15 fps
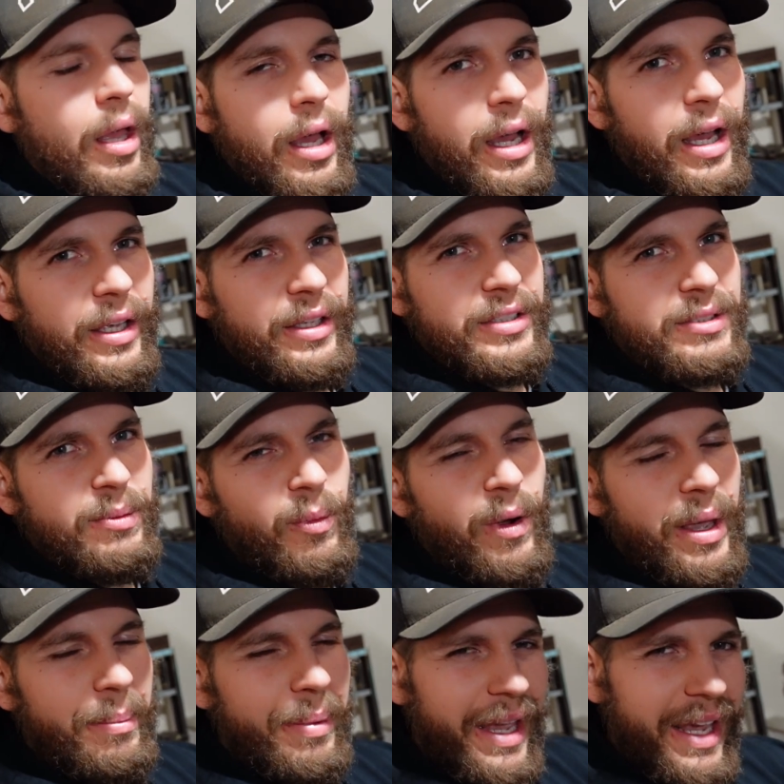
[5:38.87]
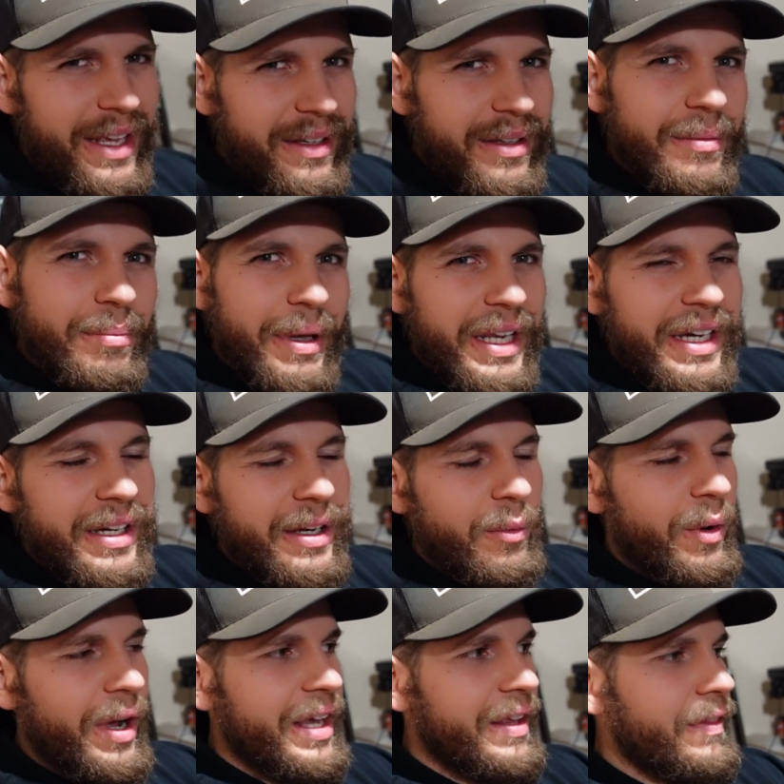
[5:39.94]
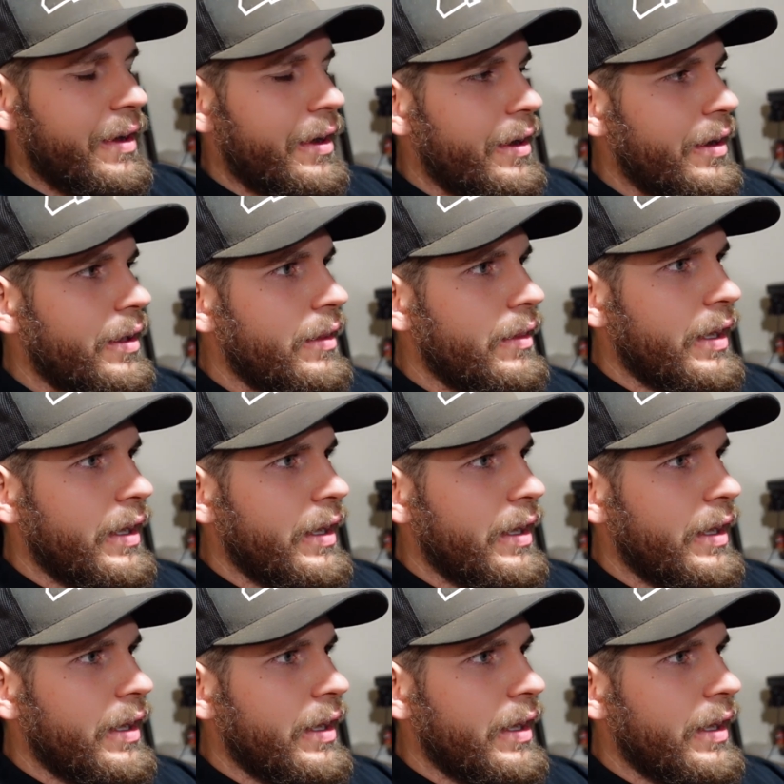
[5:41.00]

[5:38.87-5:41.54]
use some white paint, painted it white in there,